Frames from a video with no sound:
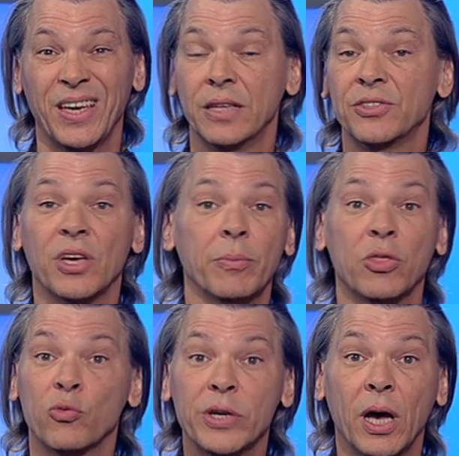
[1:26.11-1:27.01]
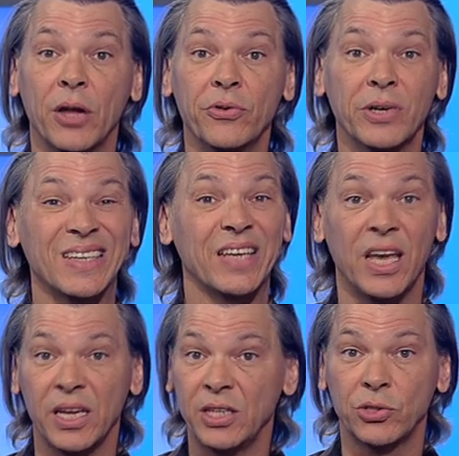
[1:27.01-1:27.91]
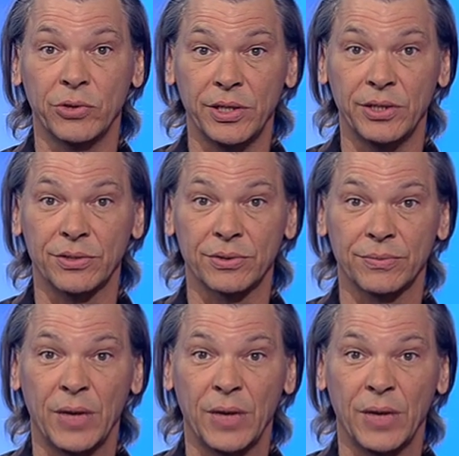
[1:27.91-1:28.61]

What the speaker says: in some 380 treaties,